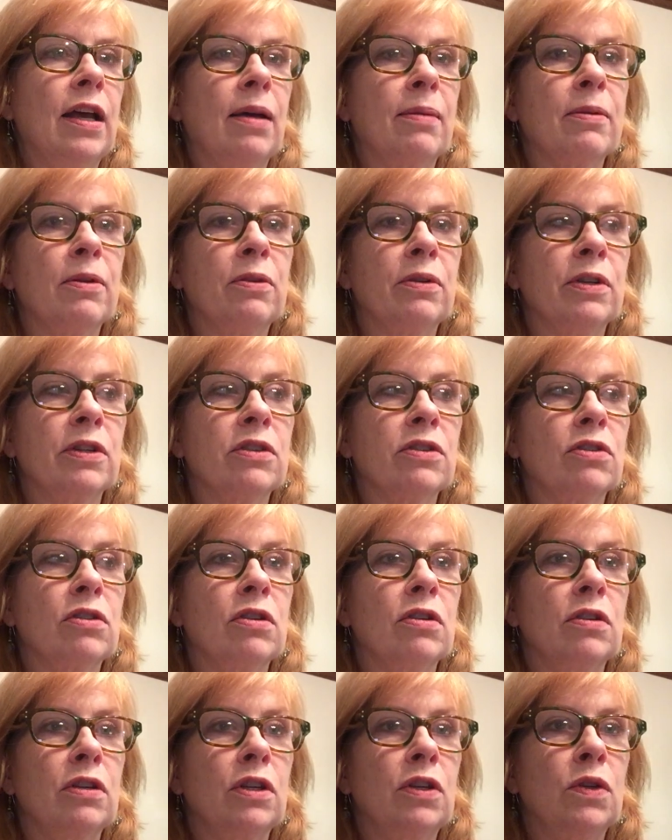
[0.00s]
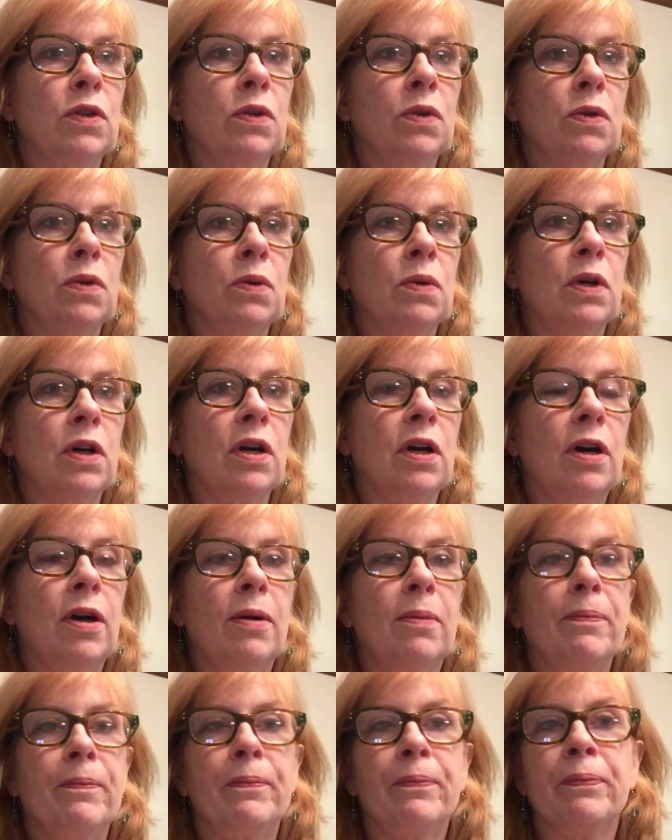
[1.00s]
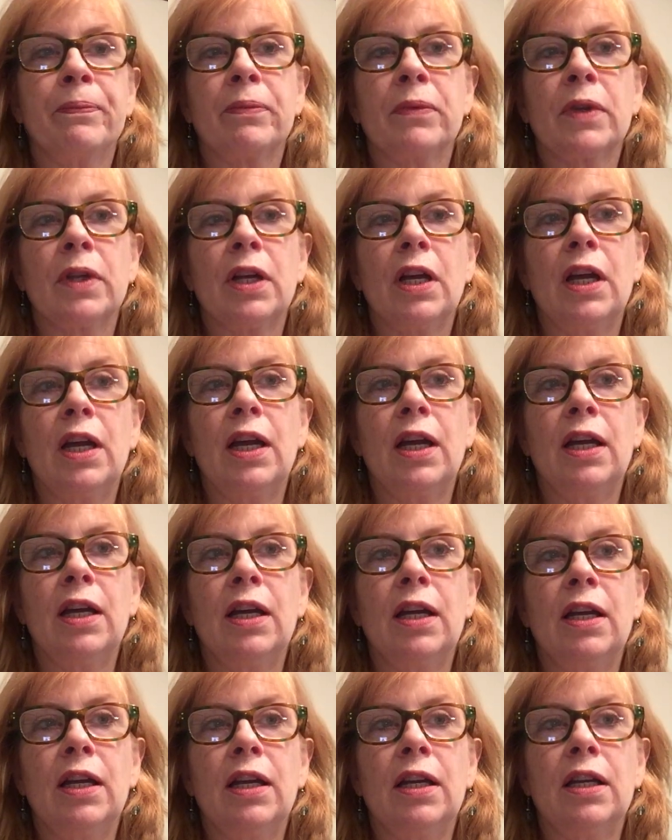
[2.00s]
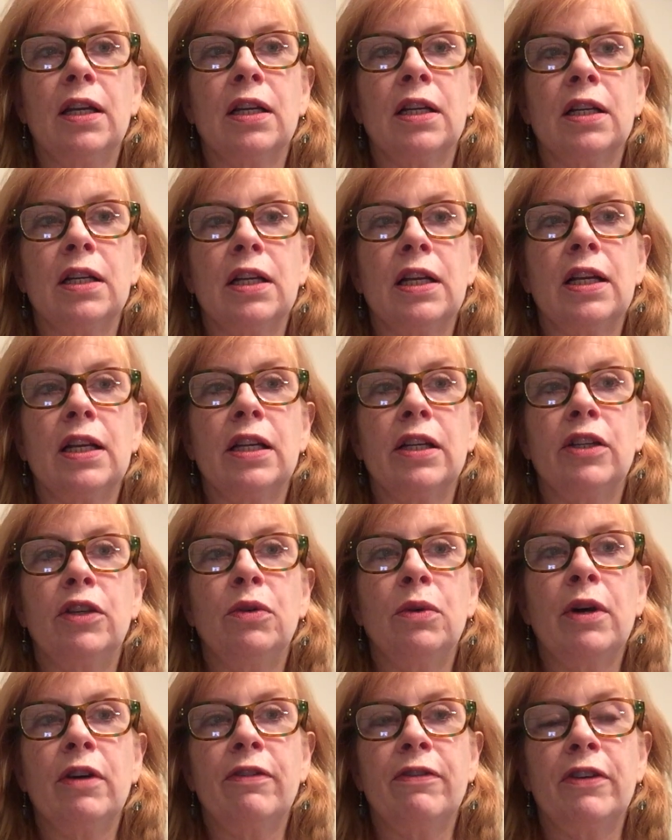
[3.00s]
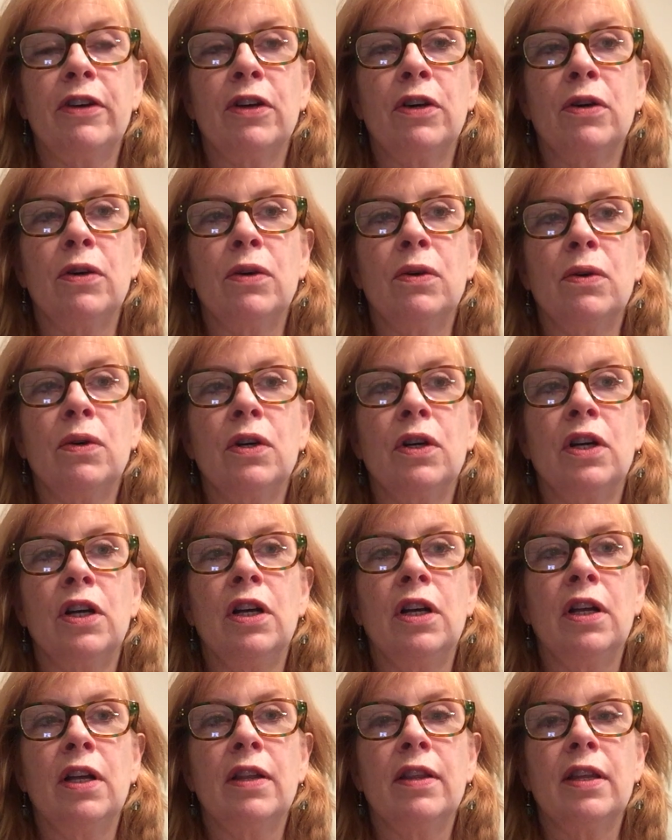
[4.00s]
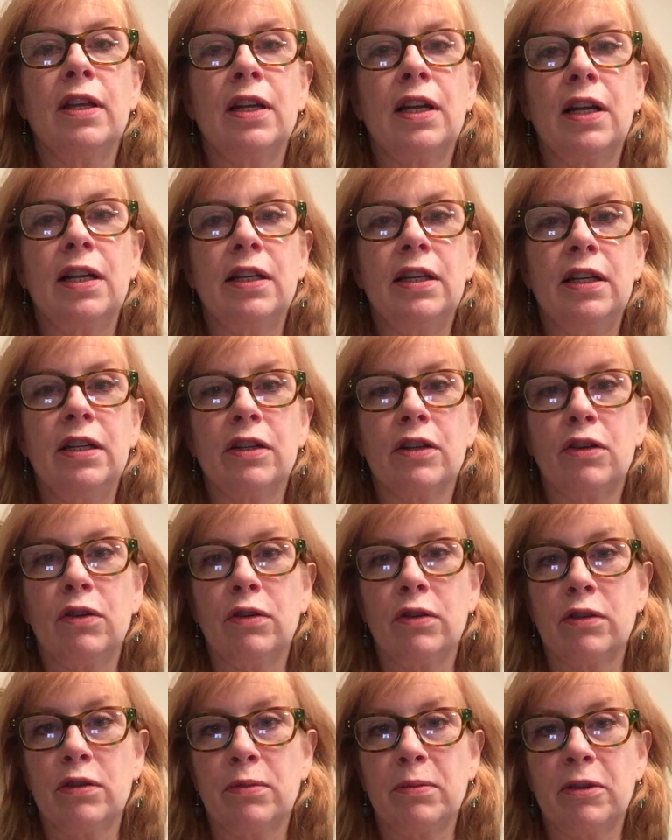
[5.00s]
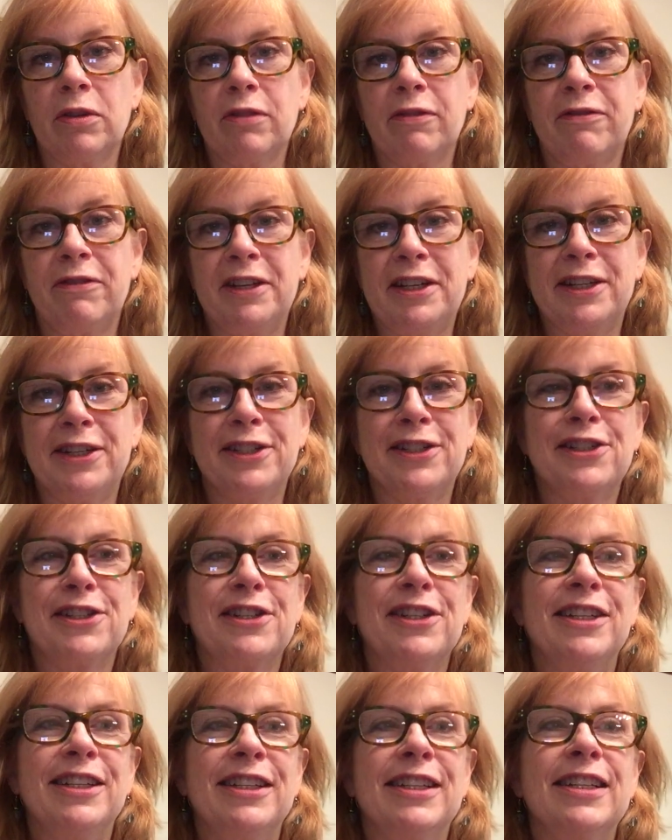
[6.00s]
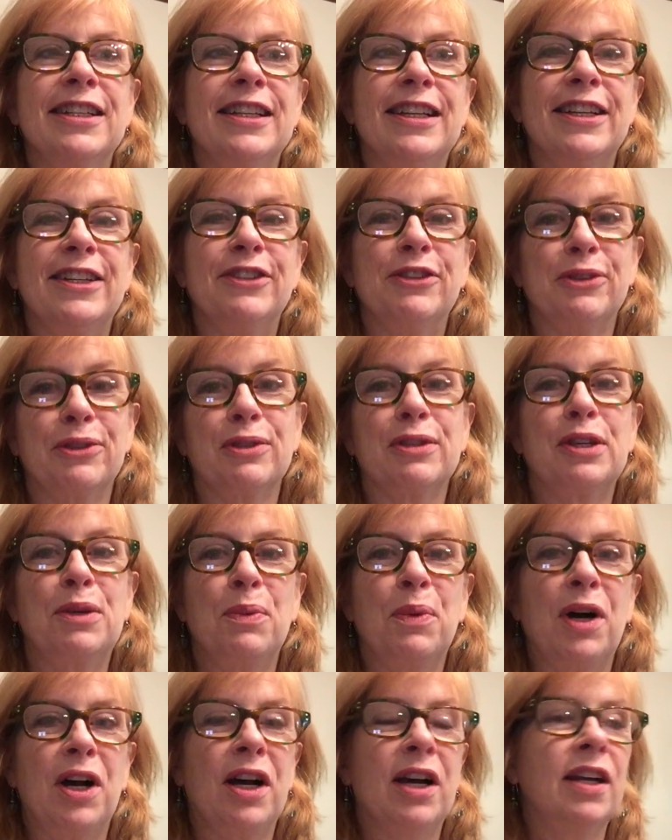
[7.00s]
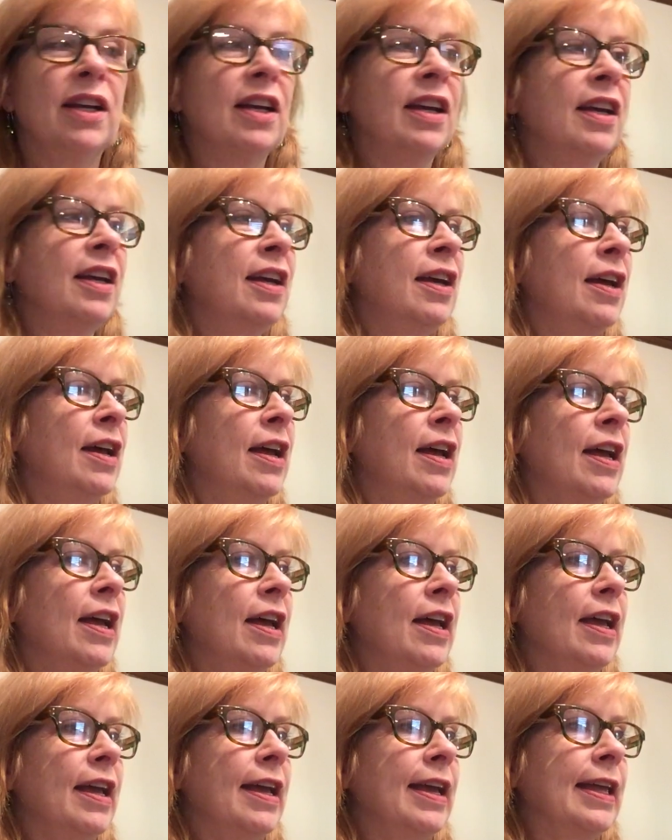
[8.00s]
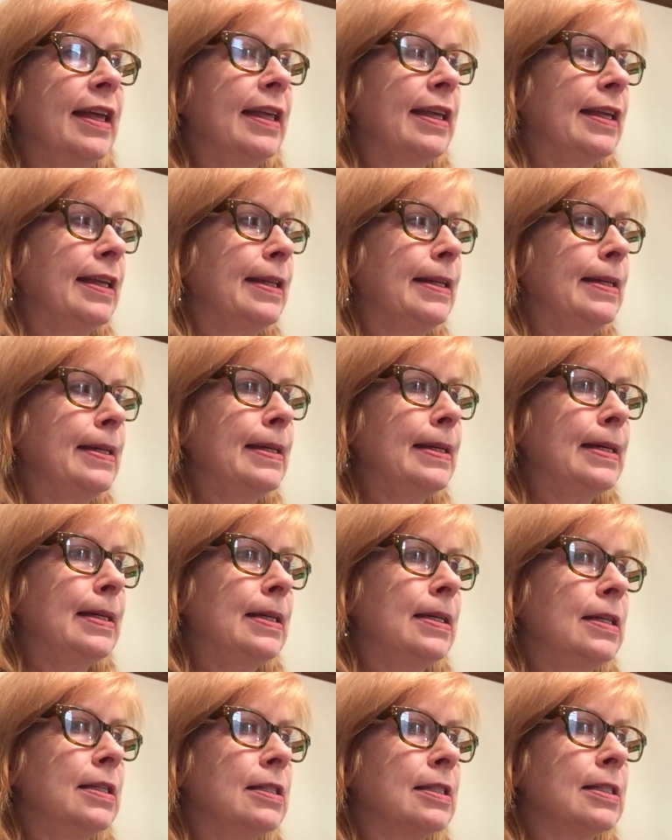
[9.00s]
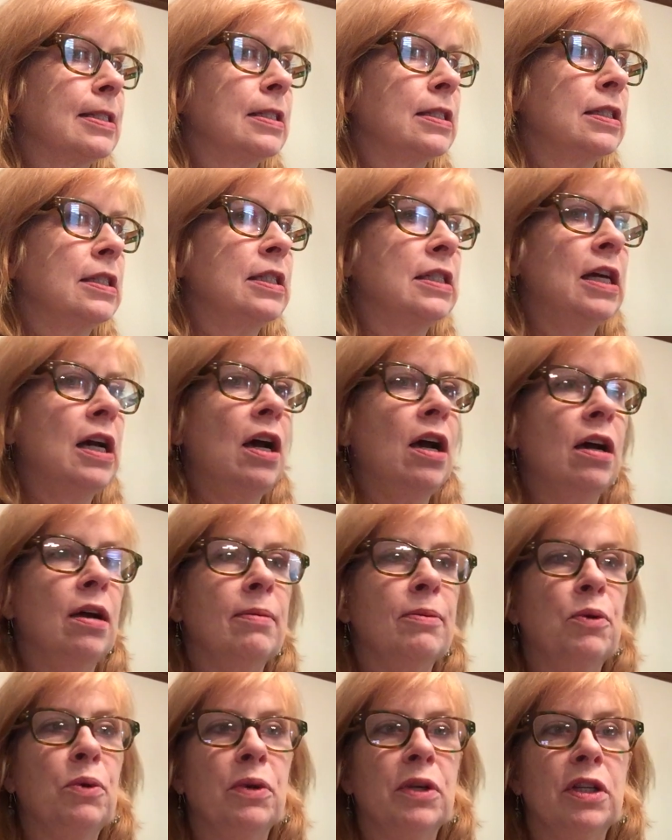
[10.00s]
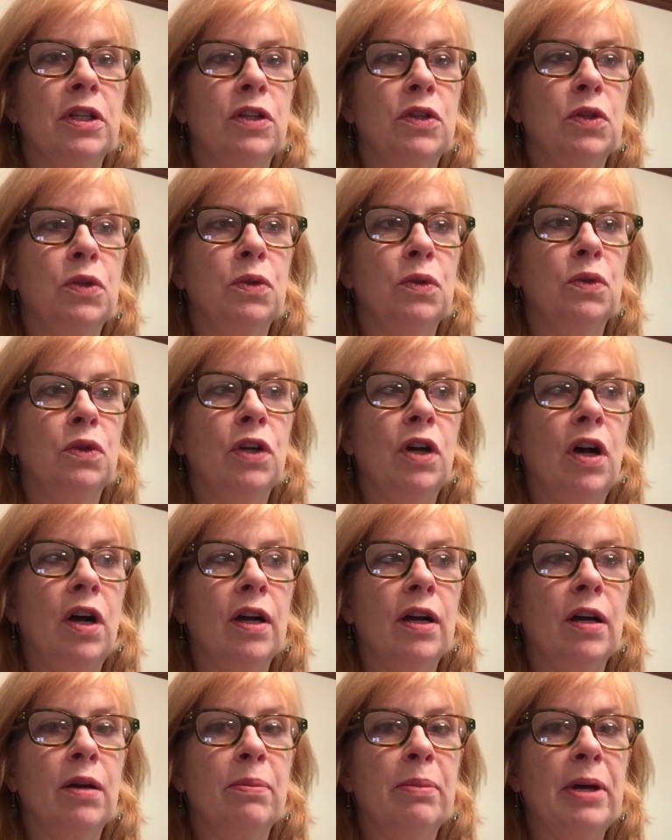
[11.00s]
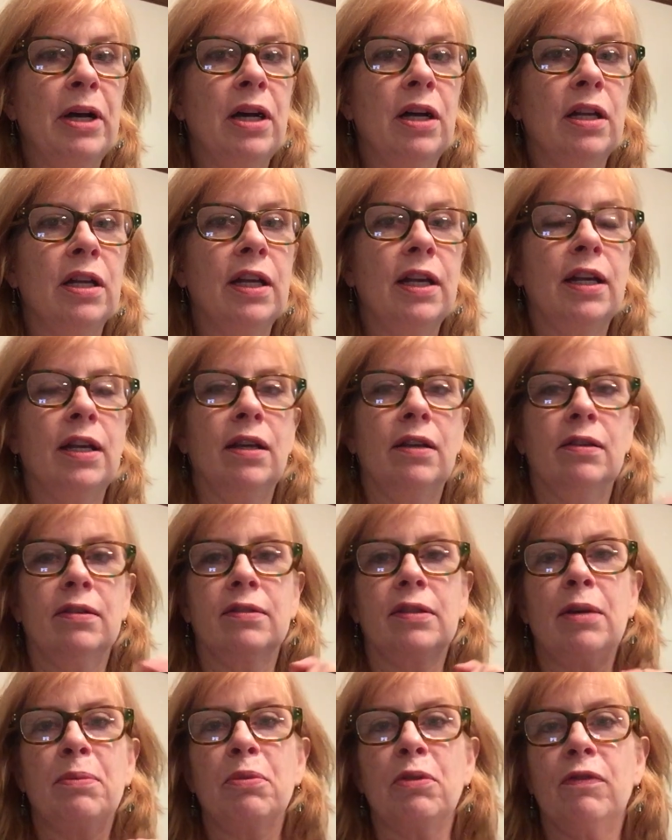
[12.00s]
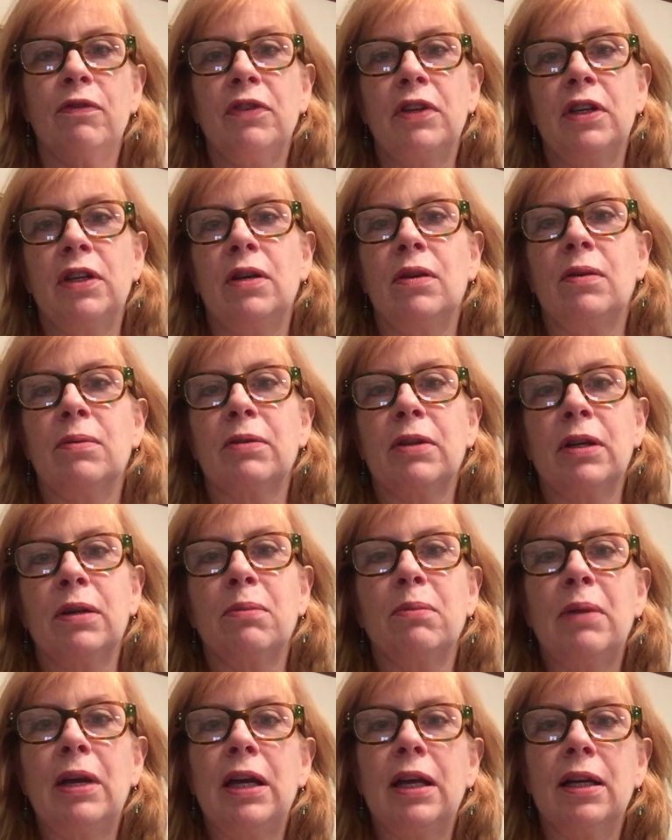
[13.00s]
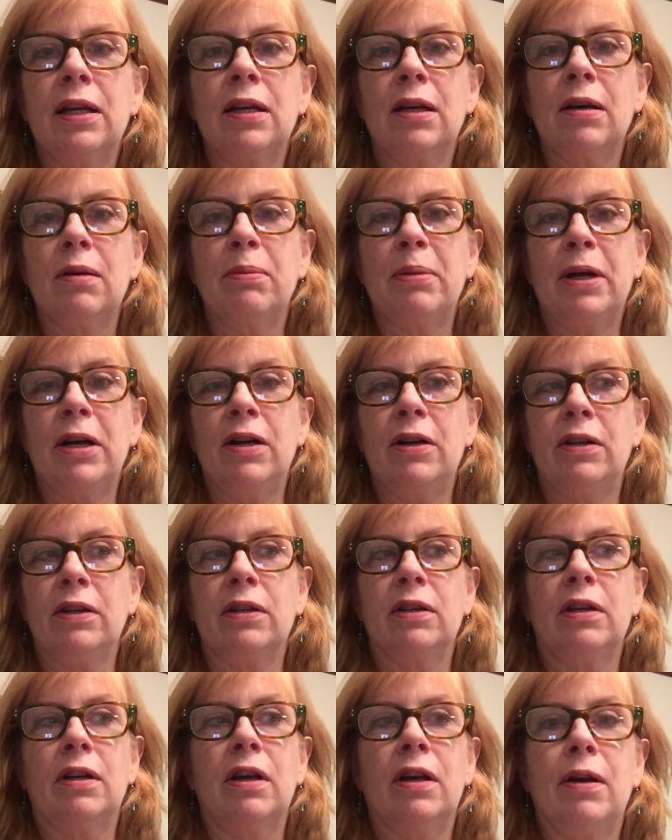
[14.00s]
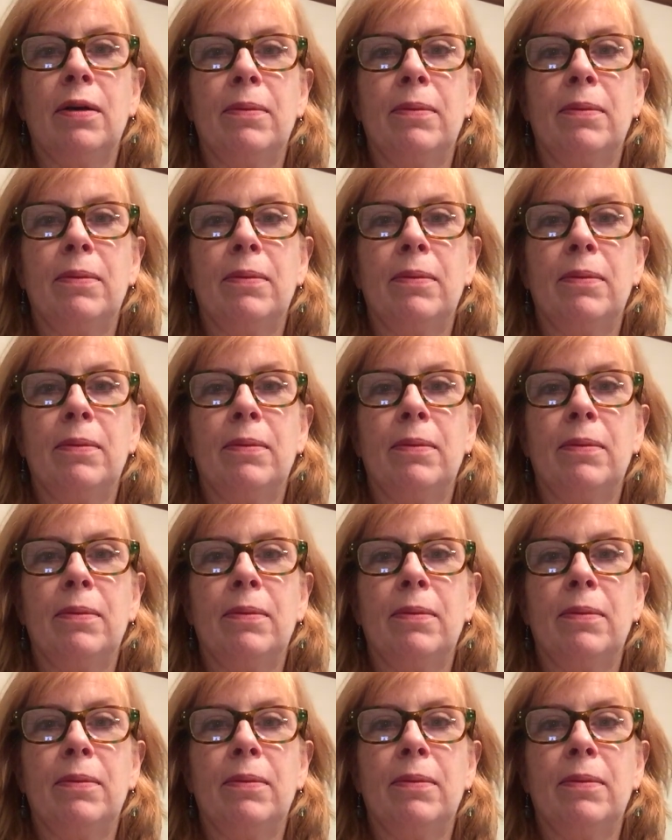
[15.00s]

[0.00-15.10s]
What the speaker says: I'm going to show you a UFO that I need encouragement to finish, and you'll see why. And I'm going to talk about a separate video I'm going to make about